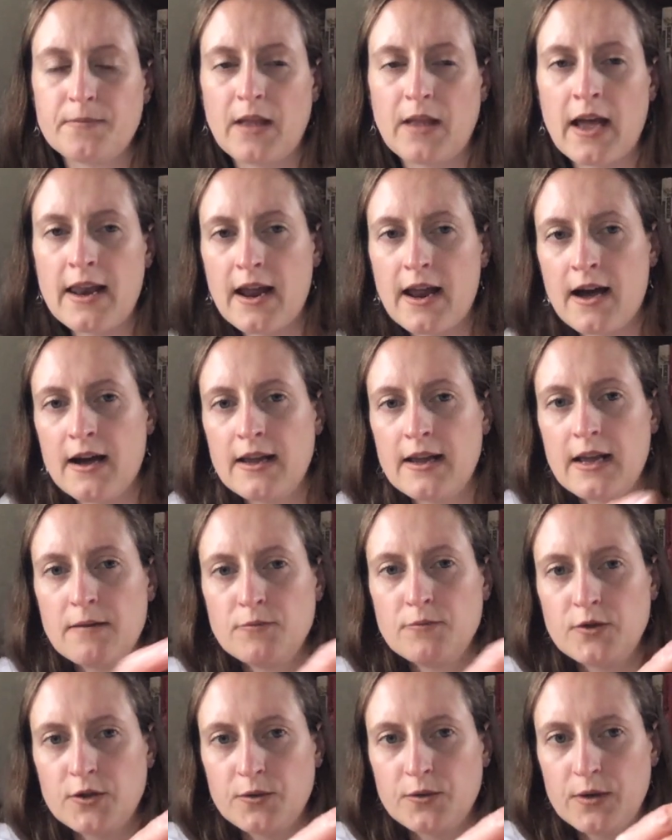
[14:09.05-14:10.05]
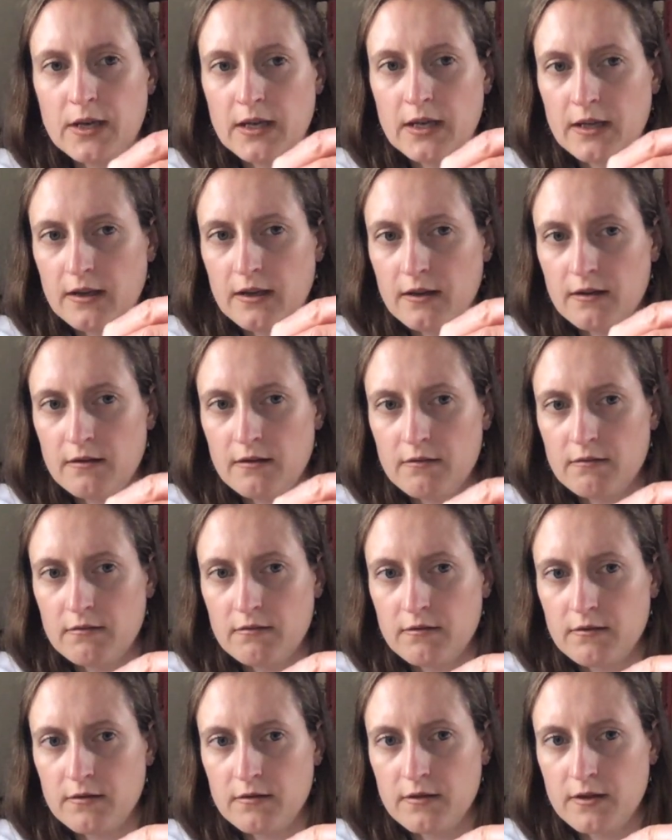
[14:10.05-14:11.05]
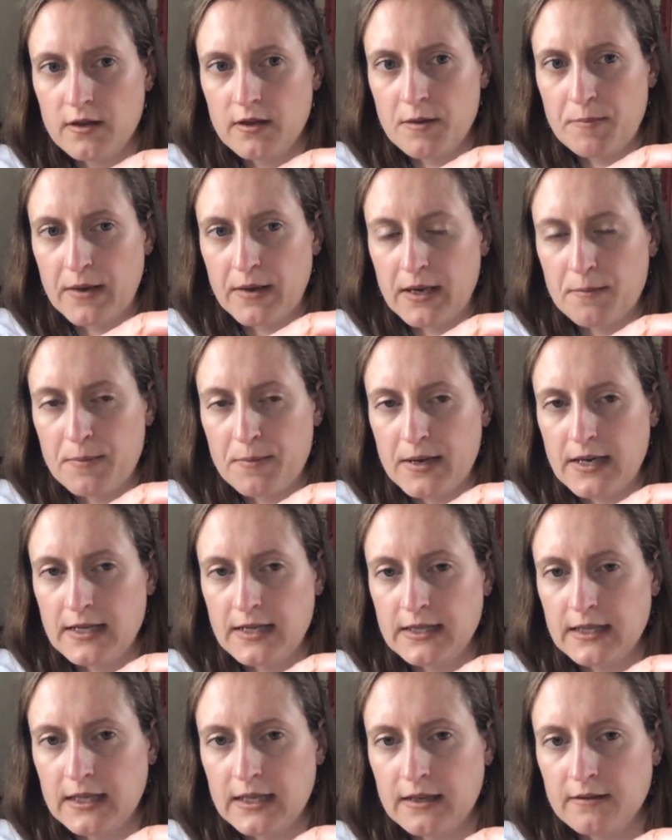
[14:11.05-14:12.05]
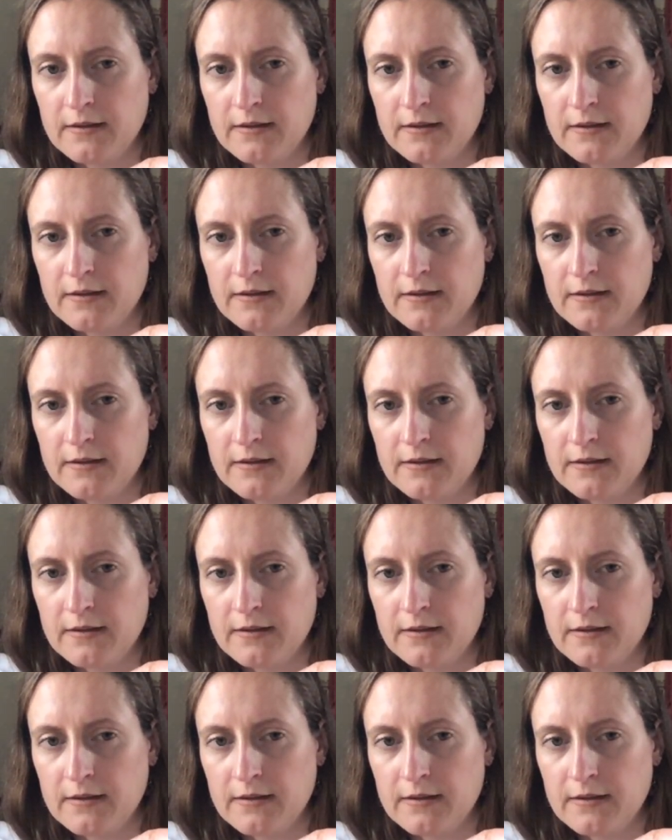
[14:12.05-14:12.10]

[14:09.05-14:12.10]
And I am doing the bigger piece here.